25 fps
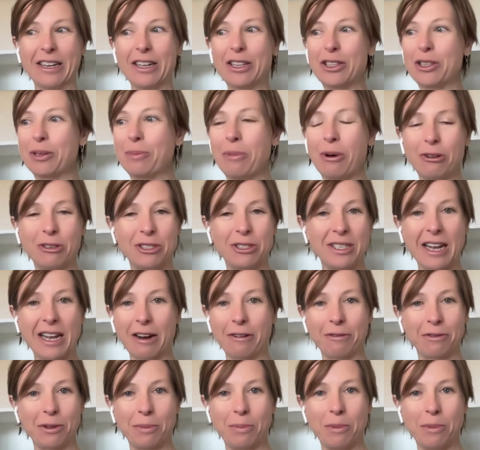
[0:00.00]
the most out
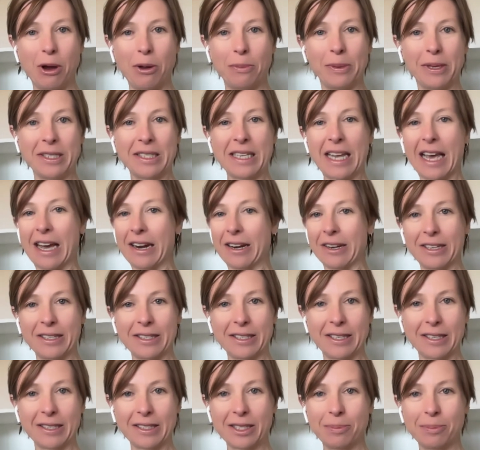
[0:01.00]
of the moments, out of this
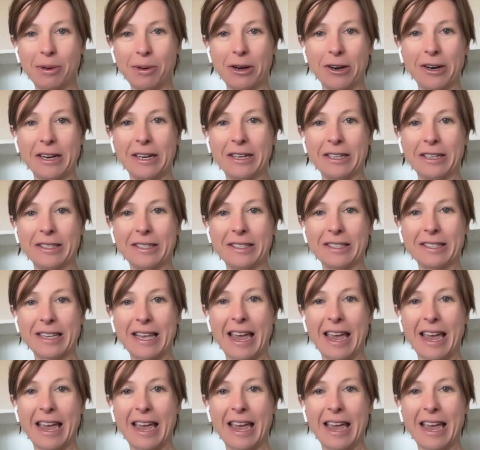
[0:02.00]
experience.